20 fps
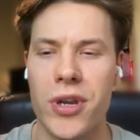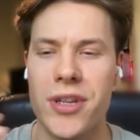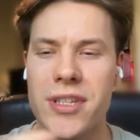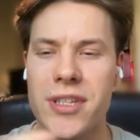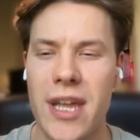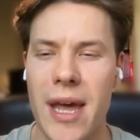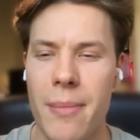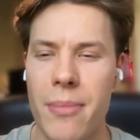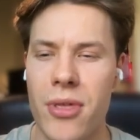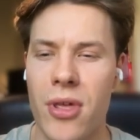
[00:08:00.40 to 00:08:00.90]
much
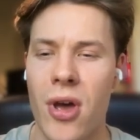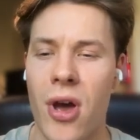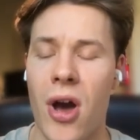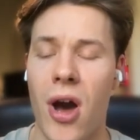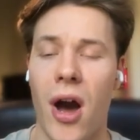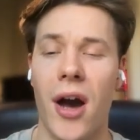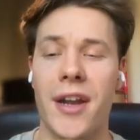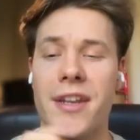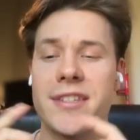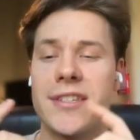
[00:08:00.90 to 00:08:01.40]
more in depth
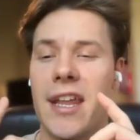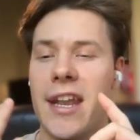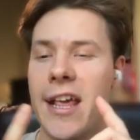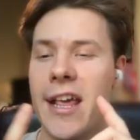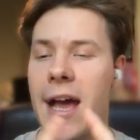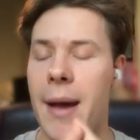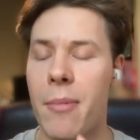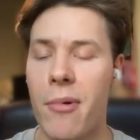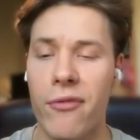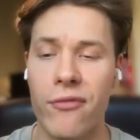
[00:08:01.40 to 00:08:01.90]
on
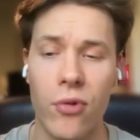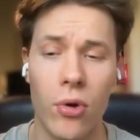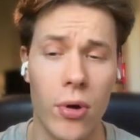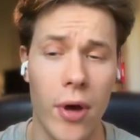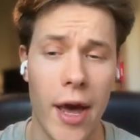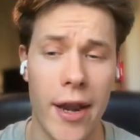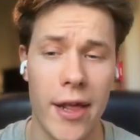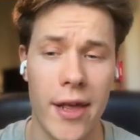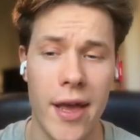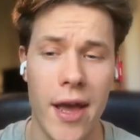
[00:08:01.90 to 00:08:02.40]
setting up a
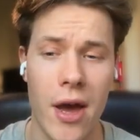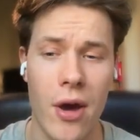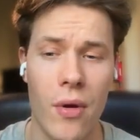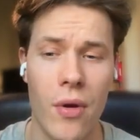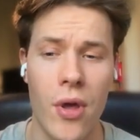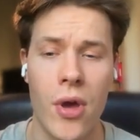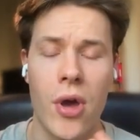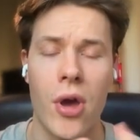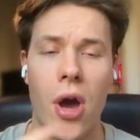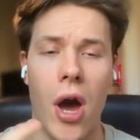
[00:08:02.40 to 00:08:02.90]
full ad
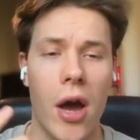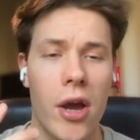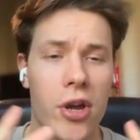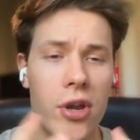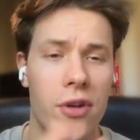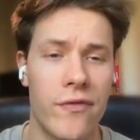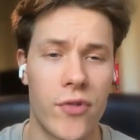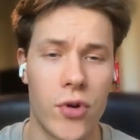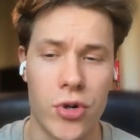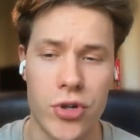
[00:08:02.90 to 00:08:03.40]
account,
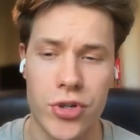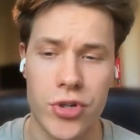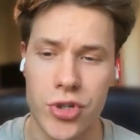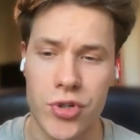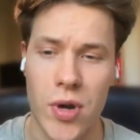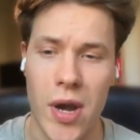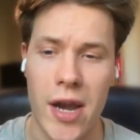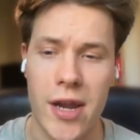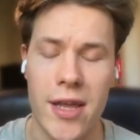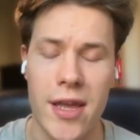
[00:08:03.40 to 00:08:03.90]

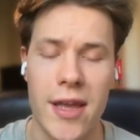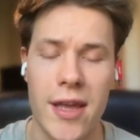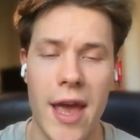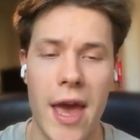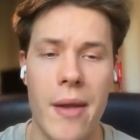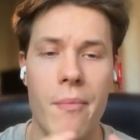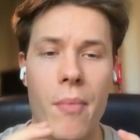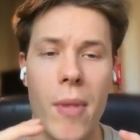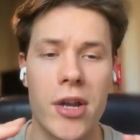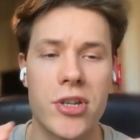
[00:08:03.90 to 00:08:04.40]
conversion
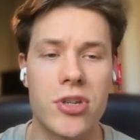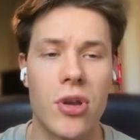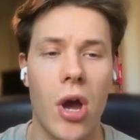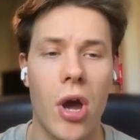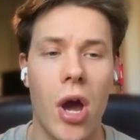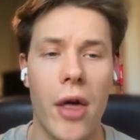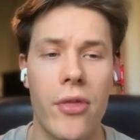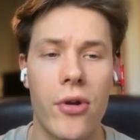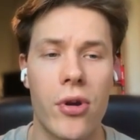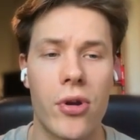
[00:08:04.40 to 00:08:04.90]
tracking, and
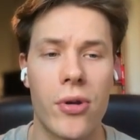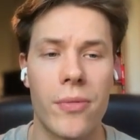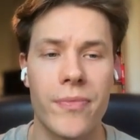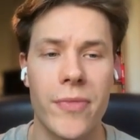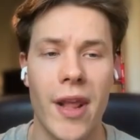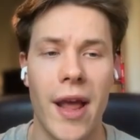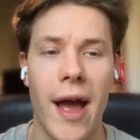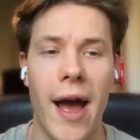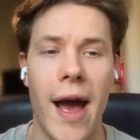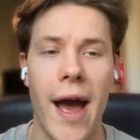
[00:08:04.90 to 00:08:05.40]
much
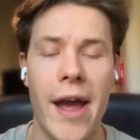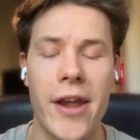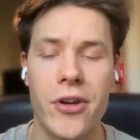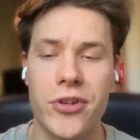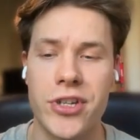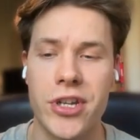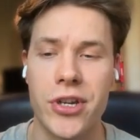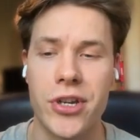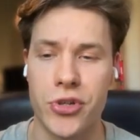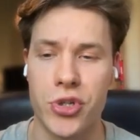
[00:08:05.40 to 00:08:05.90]
other
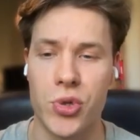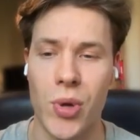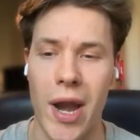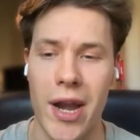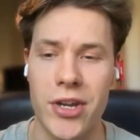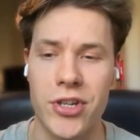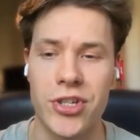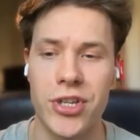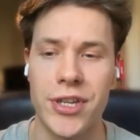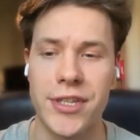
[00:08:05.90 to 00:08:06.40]
higher tier
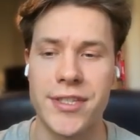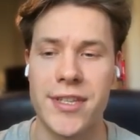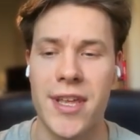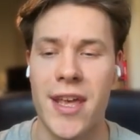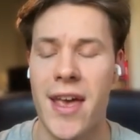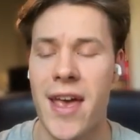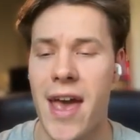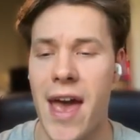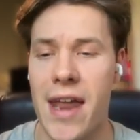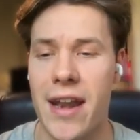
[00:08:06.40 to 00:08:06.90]

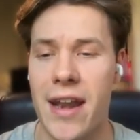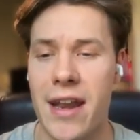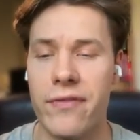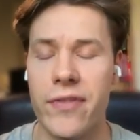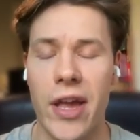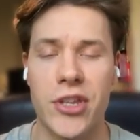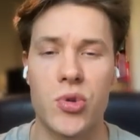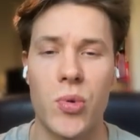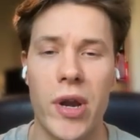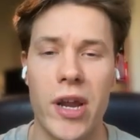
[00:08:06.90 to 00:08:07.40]
strategies
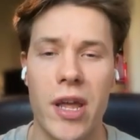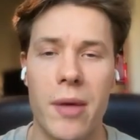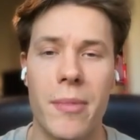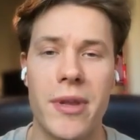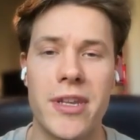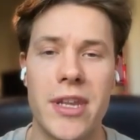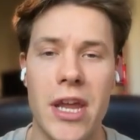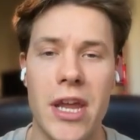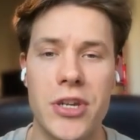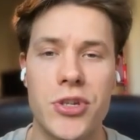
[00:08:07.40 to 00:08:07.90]
and advanced
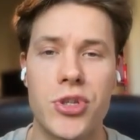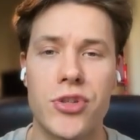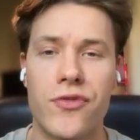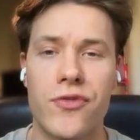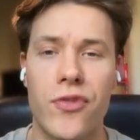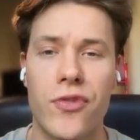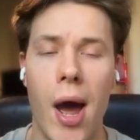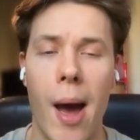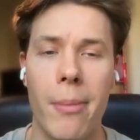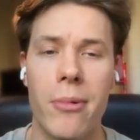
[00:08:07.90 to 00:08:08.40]

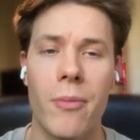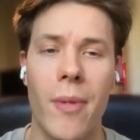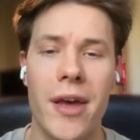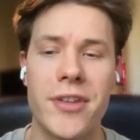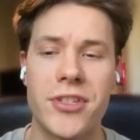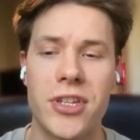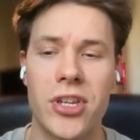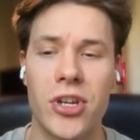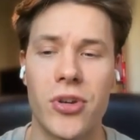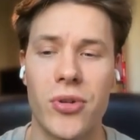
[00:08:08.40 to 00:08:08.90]
recommendations for
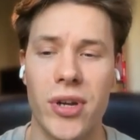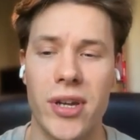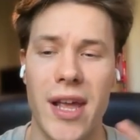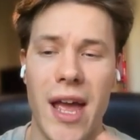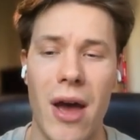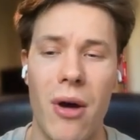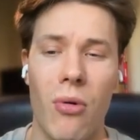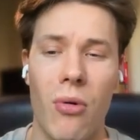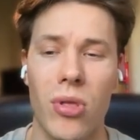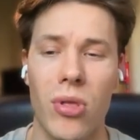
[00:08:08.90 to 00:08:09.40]
optimizing
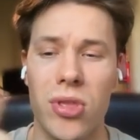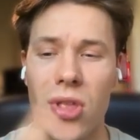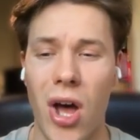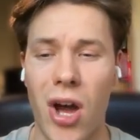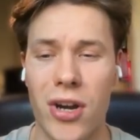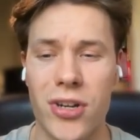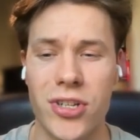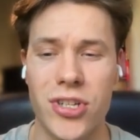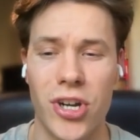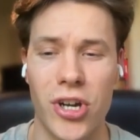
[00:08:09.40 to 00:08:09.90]
your account
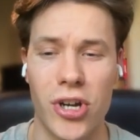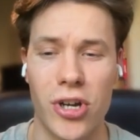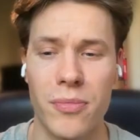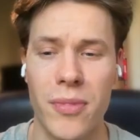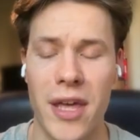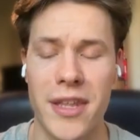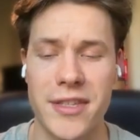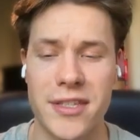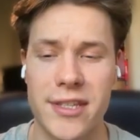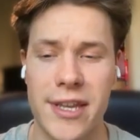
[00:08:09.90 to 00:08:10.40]

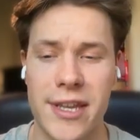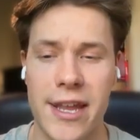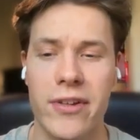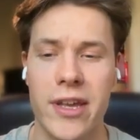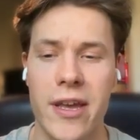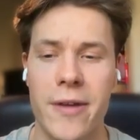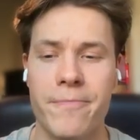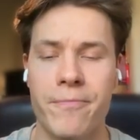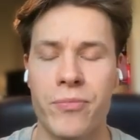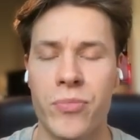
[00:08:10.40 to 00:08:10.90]
long-term and
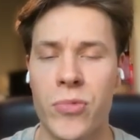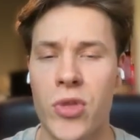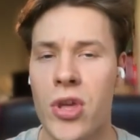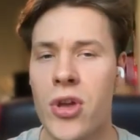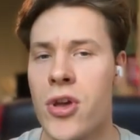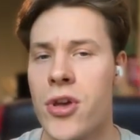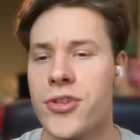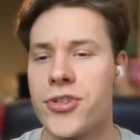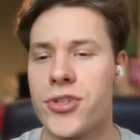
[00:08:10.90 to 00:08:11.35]
scaling it.